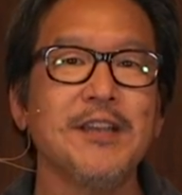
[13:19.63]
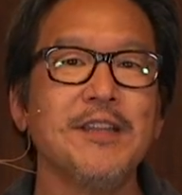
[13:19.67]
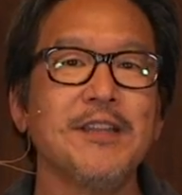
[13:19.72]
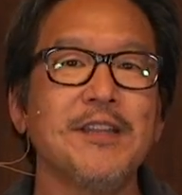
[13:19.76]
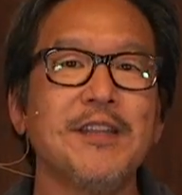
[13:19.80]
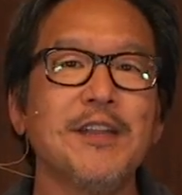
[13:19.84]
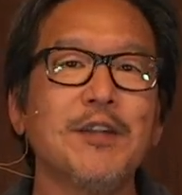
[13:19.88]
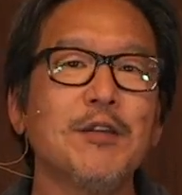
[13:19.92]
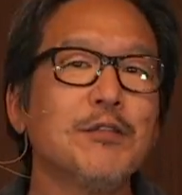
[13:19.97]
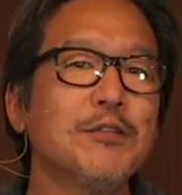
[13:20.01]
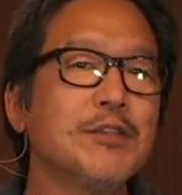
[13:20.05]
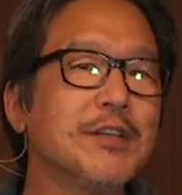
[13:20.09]

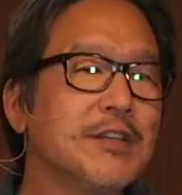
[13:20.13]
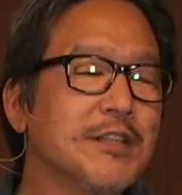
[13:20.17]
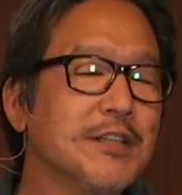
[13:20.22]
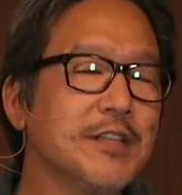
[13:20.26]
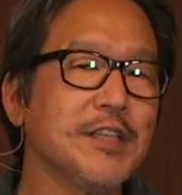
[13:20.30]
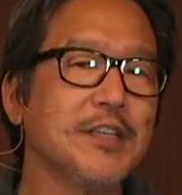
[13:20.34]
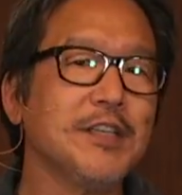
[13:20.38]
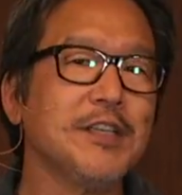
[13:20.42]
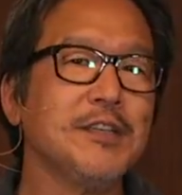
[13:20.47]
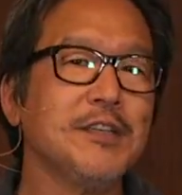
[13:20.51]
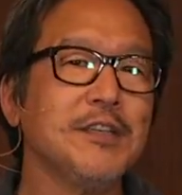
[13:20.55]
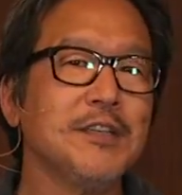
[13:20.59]
they're
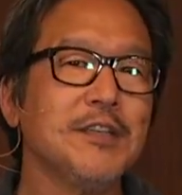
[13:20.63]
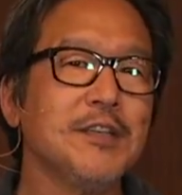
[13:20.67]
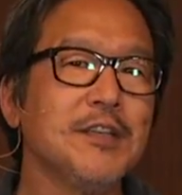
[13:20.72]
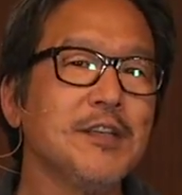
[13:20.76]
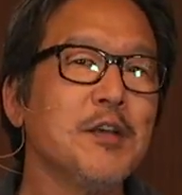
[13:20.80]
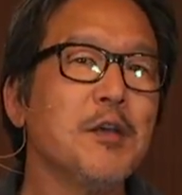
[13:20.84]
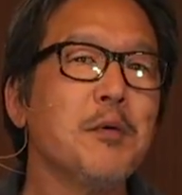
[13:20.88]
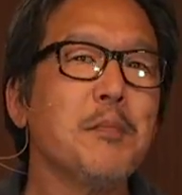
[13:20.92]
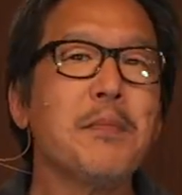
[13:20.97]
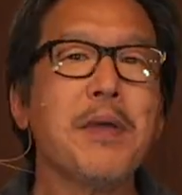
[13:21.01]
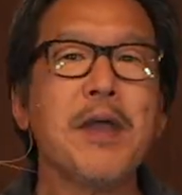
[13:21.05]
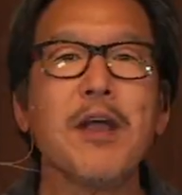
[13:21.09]
really
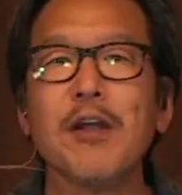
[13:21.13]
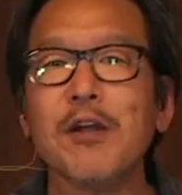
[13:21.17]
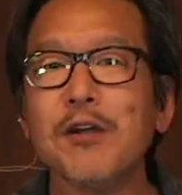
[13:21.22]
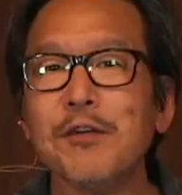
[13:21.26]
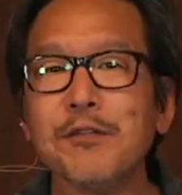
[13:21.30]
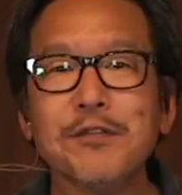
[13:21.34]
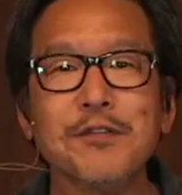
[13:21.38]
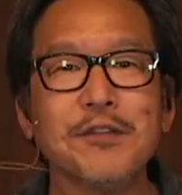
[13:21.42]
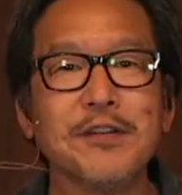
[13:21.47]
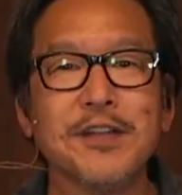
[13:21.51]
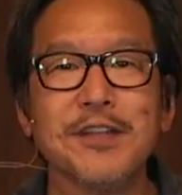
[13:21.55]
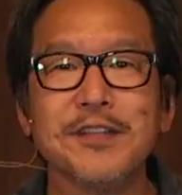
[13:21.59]

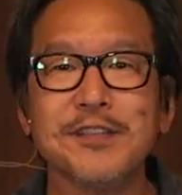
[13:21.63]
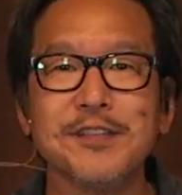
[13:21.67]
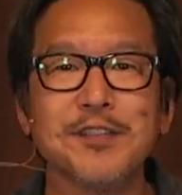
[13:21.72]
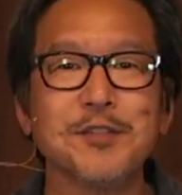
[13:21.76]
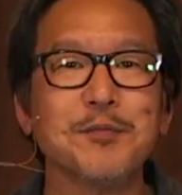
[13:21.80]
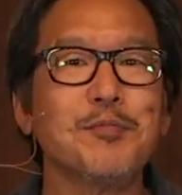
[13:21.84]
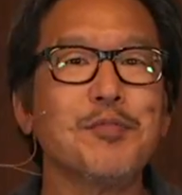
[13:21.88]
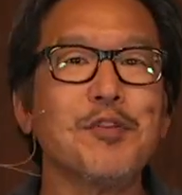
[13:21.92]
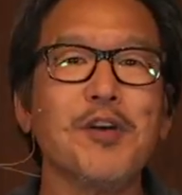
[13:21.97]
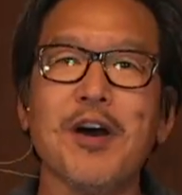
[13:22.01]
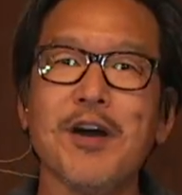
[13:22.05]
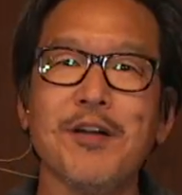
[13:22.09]

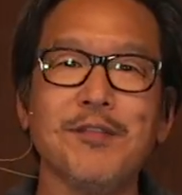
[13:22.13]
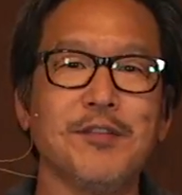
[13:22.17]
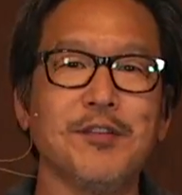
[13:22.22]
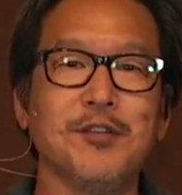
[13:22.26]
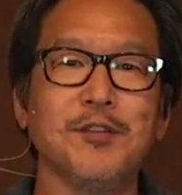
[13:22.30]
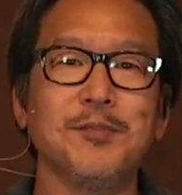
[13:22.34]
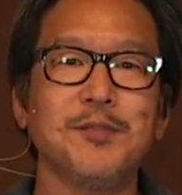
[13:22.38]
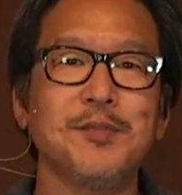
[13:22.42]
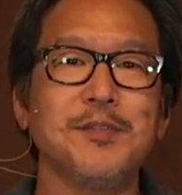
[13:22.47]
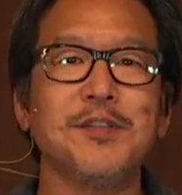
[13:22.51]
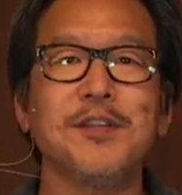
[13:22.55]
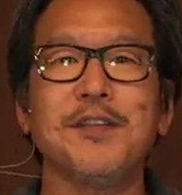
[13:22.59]
paraphrasing
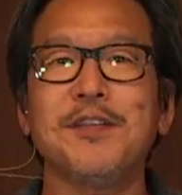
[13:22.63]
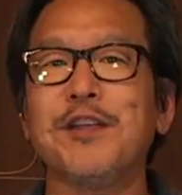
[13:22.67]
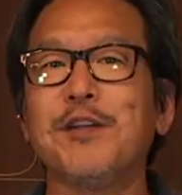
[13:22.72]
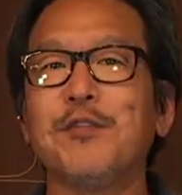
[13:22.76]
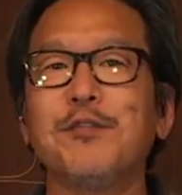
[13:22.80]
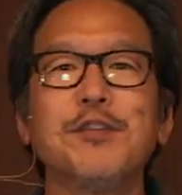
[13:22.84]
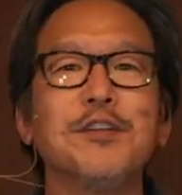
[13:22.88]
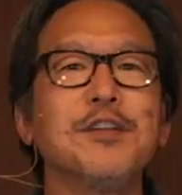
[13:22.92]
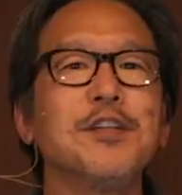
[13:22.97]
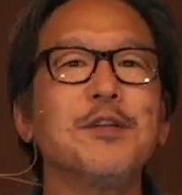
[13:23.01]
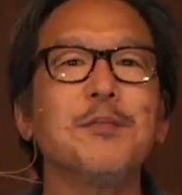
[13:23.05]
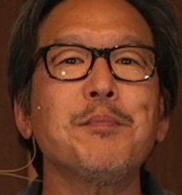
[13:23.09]
Proverbs. They're
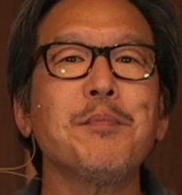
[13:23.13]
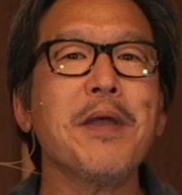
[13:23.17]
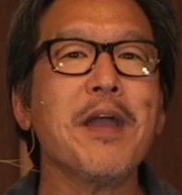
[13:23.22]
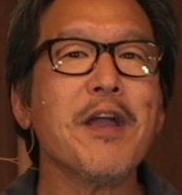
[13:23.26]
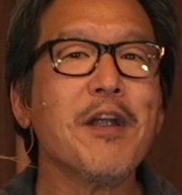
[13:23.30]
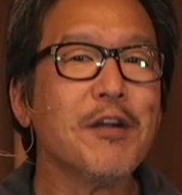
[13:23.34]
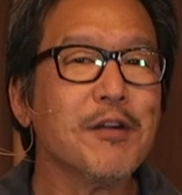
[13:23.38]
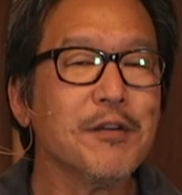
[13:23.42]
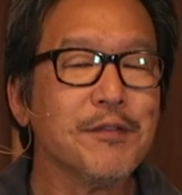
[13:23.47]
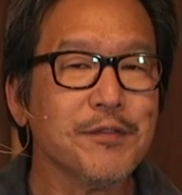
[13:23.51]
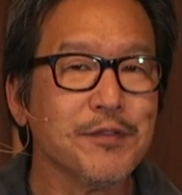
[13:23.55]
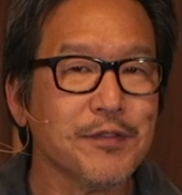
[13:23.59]
really
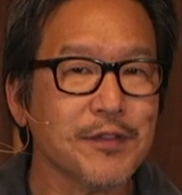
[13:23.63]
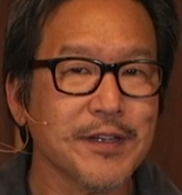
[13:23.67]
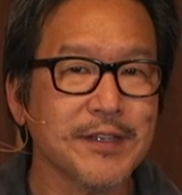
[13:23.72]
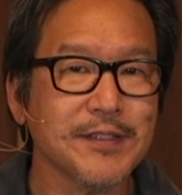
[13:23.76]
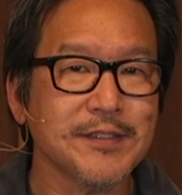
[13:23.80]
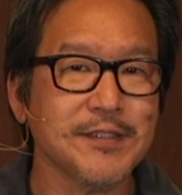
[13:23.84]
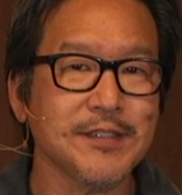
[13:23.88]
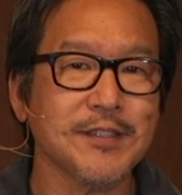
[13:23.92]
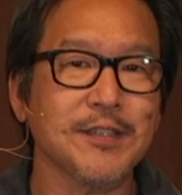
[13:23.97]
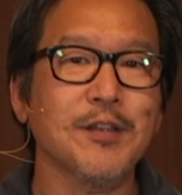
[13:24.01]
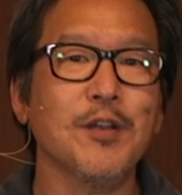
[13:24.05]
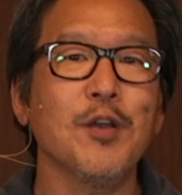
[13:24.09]

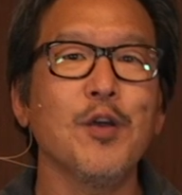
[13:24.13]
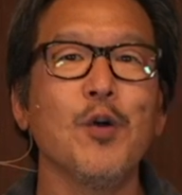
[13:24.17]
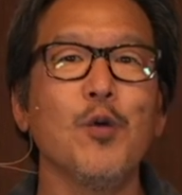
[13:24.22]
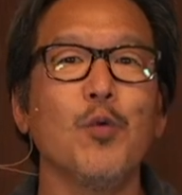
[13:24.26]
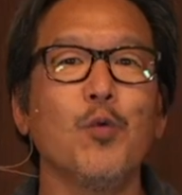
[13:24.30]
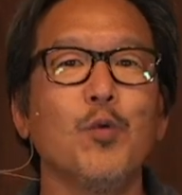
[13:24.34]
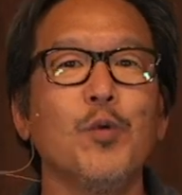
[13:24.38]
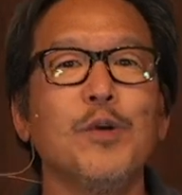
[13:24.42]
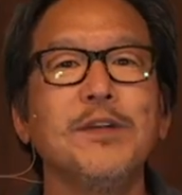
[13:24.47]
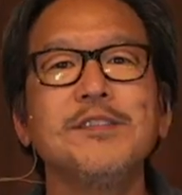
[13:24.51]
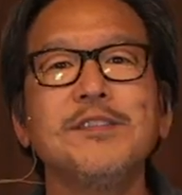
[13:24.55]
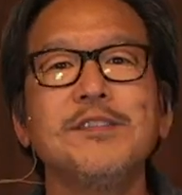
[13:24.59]
paraphrasing
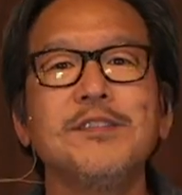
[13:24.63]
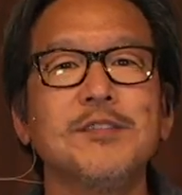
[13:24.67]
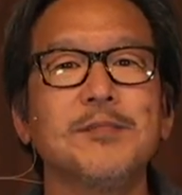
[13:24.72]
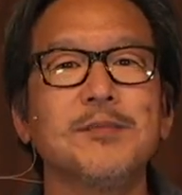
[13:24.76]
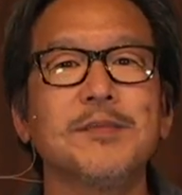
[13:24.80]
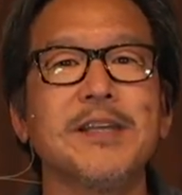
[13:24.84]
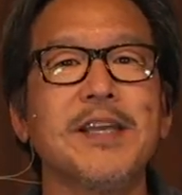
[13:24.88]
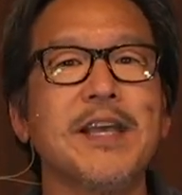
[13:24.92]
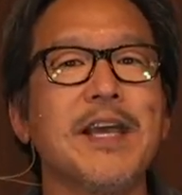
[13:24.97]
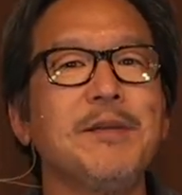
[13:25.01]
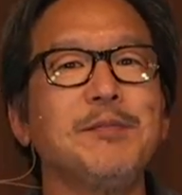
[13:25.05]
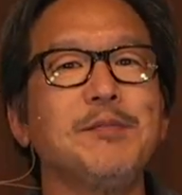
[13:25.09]
wisdom
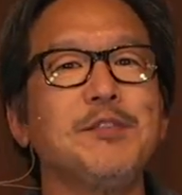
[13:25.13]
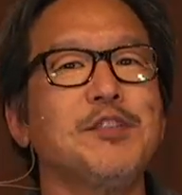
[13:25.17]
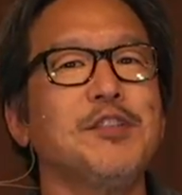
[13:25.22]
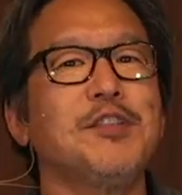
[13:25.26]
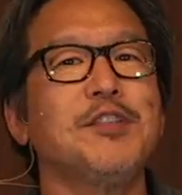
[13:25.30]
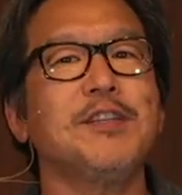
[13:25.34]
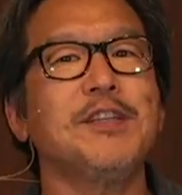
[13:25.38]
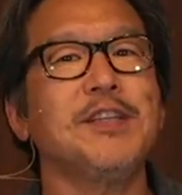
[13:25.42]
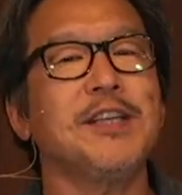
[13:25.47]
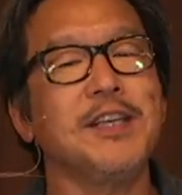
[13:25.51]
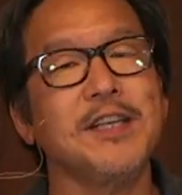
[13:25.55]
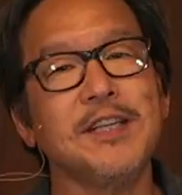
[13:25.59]

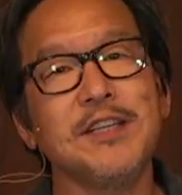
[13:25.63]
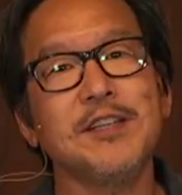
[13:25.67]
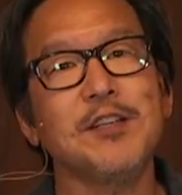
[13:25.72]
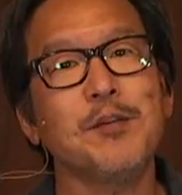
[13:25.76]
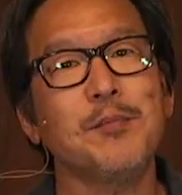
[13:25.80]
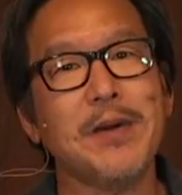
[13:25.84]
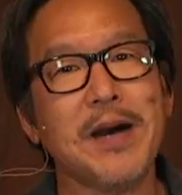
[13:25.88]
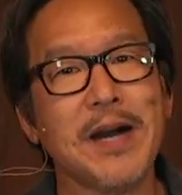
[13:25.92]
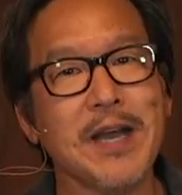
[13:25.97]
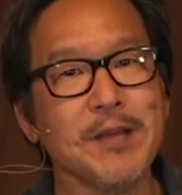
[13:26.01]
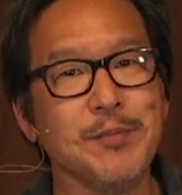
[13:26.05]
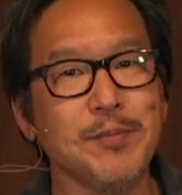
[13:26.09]
captured in the
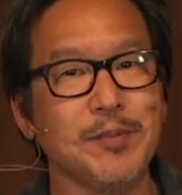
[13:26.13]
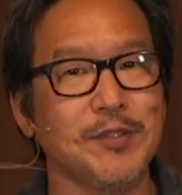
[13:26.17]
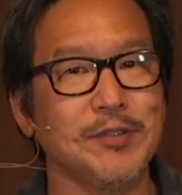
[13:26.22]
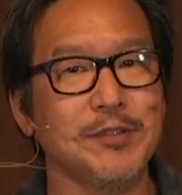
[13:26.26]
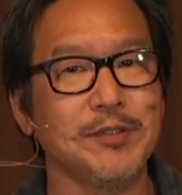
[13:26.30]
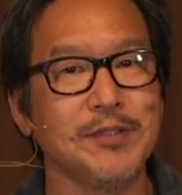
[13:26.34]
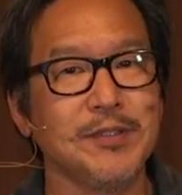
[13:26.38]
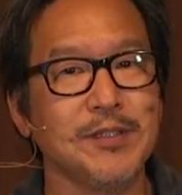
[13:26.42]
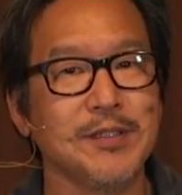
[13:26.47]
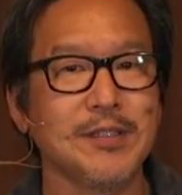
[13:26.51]
Bible.